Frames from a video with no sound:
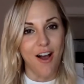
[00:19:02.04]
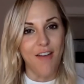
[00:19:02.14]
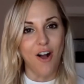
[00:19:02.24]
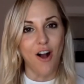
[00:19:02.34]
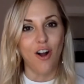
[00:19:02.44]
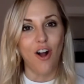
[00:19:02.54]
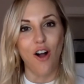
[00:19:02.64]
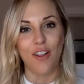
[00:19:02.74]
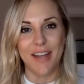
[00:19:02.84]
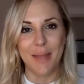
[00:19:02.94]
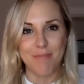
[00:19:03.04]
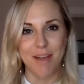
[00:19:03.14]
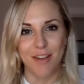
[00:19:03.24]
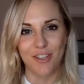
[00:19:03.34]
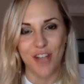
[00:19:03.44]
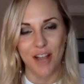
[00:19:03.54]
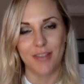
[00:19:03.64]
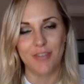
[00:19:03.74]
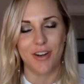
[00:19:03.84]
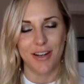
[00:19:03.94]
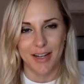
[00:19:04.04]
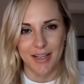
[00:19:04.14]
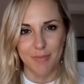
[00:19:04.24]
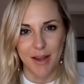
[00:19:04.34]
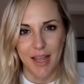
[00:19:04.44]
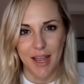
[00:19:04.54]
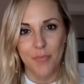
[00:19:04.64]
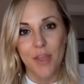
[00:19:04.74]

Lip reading: off our holiday melt challenge starting next Monday.